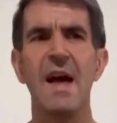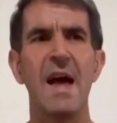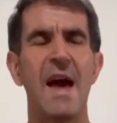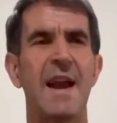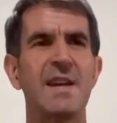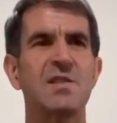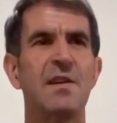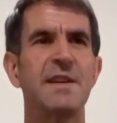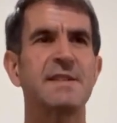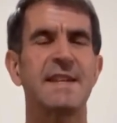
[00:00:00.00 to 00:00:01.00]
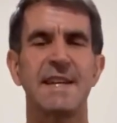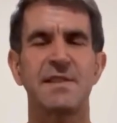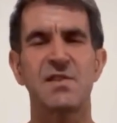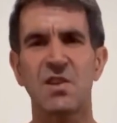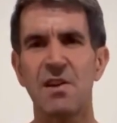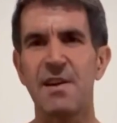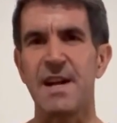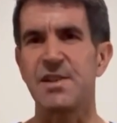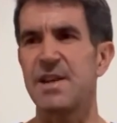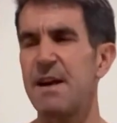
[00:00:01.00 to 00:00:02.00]
And I started to get
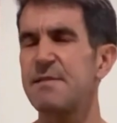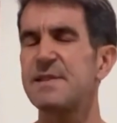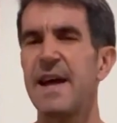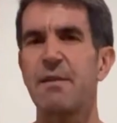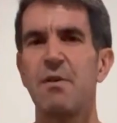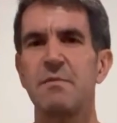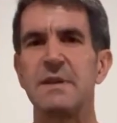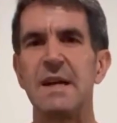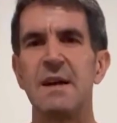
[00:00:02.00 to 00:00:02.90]
discouraged, and I was like, well,